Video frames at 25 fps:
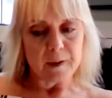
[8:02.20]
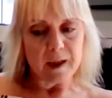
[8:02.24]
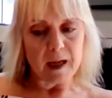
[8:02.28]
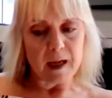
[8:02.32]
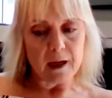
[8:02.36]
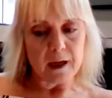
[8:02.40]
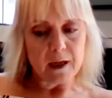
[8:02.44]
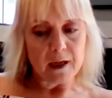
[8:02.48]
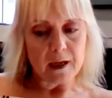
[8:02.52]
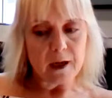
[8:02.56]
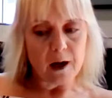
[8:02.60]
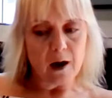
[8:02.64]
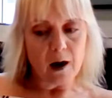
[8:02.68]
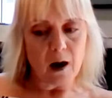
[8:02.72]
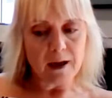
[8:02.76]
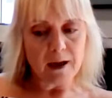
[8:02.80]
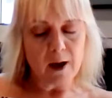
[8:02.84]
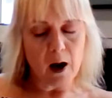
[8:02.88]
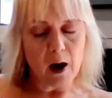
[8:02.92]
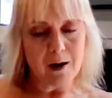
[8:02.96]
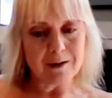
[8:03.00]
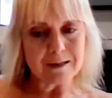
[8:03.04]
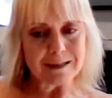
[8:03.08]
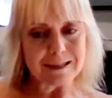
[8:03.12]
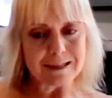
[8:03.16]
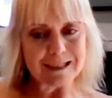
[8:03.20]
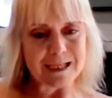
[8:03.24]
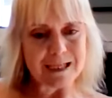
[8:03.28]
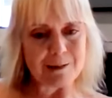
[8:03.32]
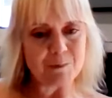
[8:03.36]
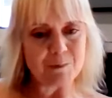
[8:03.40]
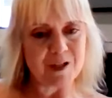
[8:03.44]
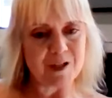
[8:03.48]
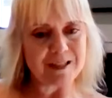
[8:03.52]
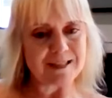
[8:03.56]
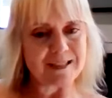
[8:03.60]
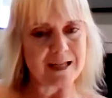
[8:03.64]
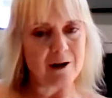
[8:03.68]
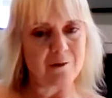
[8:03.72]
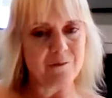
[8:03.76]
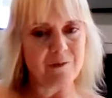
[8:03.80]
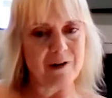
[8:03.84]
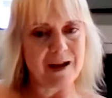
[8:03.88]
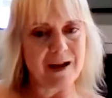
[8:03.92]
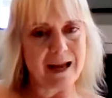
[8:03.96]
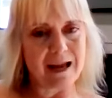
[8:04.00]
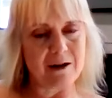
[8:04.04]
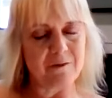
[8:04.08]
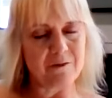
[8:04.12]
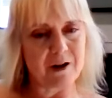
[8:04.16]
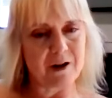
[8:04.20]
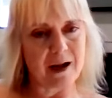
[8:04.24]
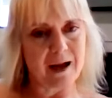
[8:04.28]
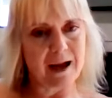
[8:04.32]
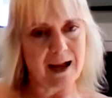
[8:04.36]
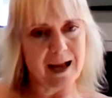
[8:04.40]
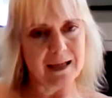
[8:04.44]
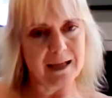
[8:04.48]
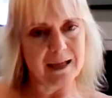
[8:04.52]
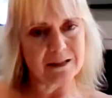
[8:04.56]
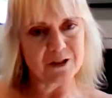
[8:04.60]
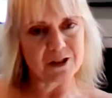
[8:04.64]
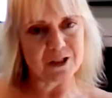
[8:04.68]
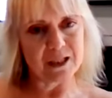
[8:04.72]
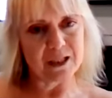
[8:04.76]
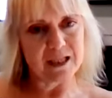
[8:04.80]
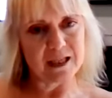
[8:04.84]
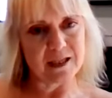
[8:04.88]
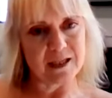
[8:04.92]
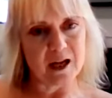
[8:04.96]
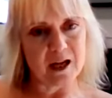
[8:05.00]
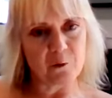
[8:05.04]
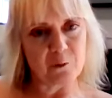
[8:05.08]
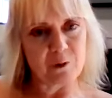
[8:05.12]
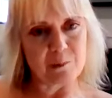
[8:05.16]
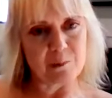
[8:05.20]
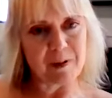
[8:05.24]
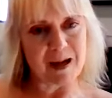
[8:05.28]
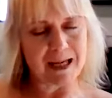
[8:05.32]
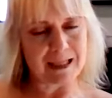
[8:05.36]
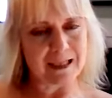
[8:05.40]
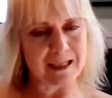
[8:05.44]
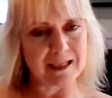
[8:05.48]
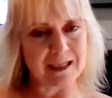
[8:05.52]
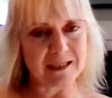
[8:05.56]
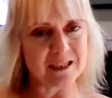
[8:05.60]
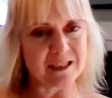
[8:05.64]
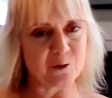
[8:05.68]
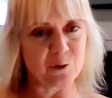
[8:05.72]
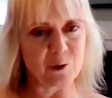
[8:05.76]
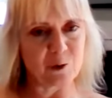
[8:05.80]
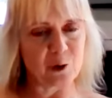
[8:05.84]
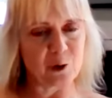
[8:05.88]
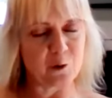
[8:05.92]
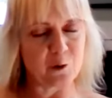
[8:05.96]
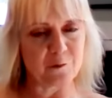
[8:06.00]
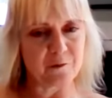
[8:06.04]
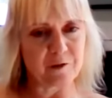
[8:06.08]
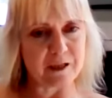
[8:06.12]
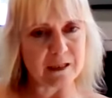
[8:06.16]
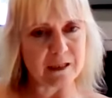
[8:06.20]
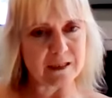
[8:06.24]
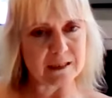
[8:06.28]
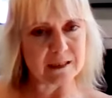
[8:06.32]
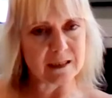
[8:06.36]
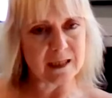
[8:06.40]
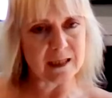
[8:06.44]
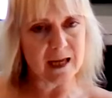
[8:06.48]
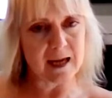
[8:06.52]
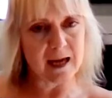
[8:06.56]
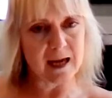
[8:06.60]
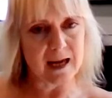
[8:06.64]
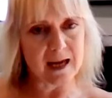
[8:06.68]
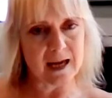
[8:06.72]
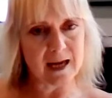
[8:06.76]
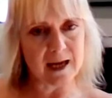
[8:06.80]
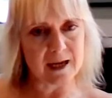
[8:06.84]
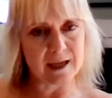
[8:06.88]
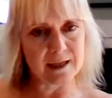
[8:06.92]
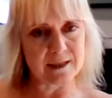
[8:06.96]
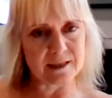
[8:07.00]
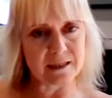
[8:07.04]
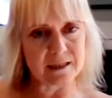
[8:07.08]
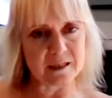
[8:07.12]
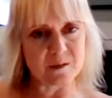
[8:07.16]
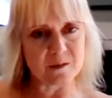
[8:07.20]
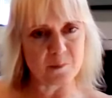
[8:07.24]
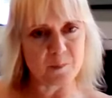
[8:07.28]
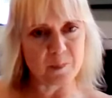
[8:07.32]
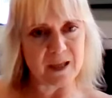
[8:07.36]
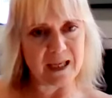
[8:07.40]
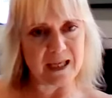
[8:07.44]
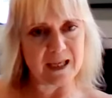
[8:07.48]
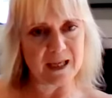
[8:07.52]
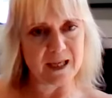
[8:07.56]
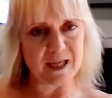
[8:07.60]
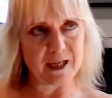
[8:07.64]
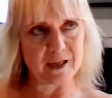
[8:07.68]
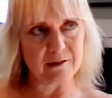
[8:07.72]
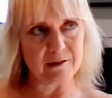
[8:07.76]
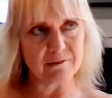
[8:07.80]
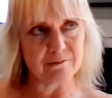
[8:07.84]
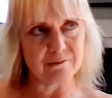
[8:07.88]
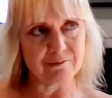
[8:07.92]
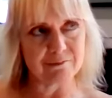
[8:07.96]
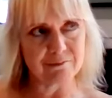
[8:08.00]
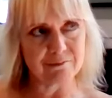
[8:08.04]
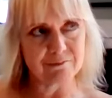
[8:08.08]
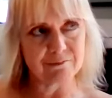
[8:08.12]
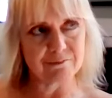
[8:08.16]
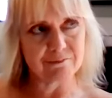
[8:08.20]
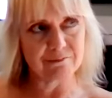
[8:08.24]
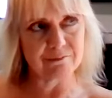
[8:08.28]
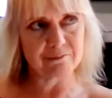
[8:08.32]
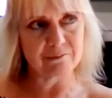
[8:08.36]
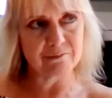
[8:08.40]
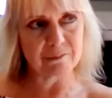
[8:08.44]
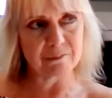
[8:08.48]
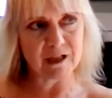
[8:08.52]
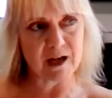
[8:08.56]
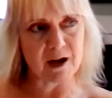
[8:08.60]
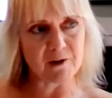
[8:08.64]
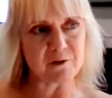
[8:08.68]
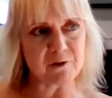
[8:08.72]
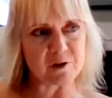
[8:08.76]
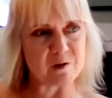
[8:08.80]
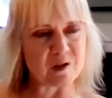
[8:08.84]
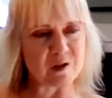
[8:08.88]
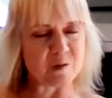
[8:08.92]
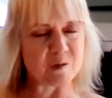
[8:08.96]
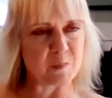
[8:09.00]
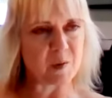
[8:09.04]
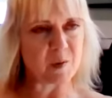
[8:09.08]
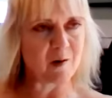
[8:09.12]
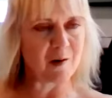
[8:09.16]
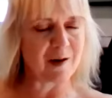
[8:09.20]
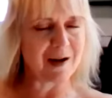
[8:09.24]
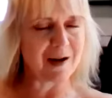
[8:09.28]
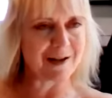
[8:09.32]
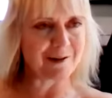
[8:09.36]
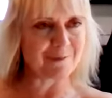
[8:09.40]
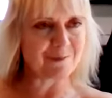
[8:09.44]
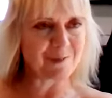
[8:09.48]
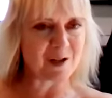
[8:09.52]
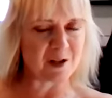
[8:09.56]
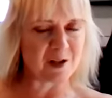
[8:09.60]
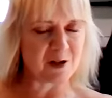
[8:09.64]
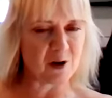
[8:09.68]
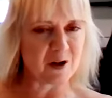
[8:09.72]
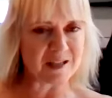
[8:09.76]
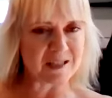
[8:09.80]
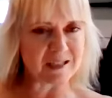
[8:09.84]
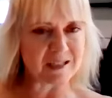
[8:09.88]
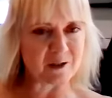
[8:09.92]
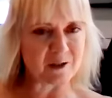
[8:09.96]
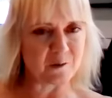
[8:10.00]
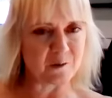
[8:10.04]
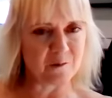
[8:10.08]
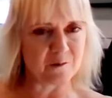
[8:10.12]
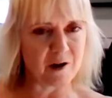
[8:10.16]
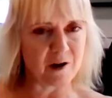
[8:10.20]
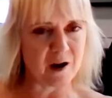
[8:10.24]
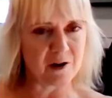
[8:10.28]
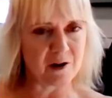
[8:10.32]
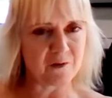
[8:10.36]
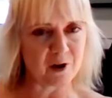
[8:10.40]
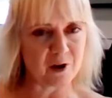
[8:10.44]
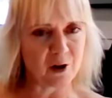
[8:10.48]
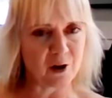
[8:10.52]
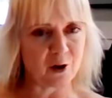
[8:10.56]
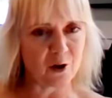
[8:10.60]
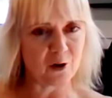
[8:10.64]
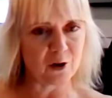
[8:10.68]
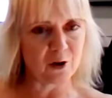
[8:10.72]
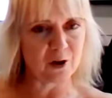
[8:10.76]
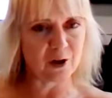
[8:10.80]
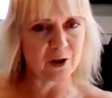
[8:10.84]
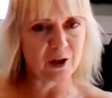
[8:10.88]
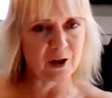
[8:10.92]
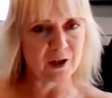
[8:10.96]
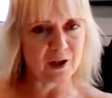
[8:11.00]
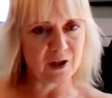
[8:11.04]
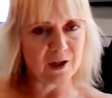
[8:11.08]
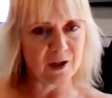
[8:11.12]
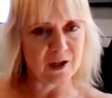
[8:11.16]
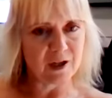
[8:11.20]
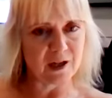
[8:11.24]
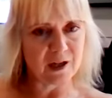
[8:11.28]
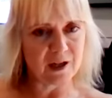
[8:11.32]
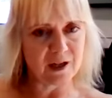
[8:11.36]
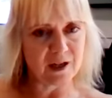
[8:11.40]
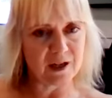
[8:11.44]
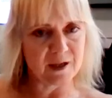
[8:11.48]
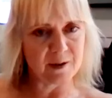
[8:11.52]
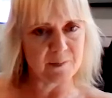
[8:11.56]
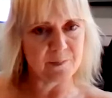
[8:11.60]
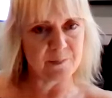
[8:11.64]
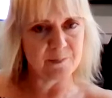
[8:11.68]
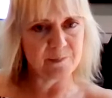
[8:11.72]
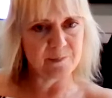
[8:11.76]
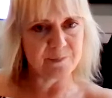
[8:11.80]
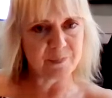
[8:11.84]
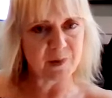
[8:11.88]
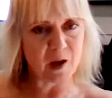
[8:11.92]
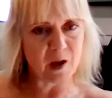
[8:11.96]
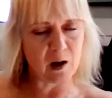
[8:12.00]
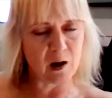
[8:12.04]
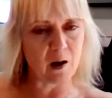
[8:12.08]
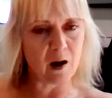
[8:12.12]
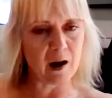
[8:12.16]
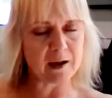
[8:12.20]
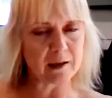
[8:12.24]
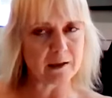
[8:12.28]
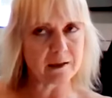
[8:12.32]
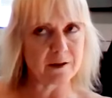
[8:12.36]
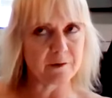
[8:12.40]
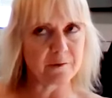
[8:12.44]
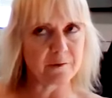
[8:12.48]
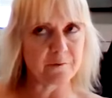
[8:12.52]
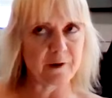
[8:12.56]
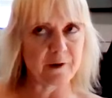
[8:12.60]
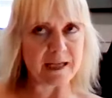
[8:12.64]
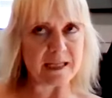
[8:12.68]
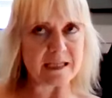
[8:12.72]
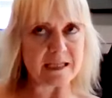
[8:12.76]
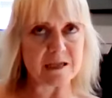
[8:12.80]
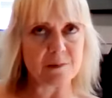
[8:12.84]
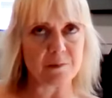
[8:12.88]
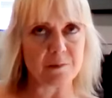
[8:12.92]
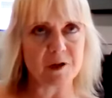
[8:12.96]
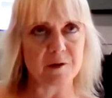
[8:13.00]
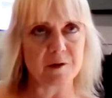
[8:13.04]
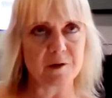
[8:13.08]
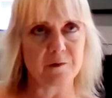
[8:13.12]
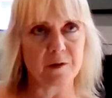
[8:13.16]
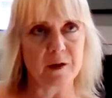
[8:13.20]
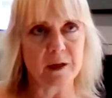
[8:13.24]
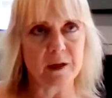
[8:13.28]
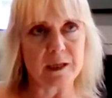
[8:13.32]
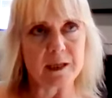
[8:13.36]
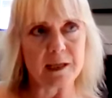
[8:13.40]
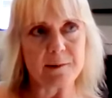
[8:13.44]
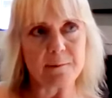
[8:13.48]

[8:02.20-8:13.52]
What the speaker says: But I can't see myself ever actually going back into an office and being governed by a 9 till 5 o'clock. I like the freedom of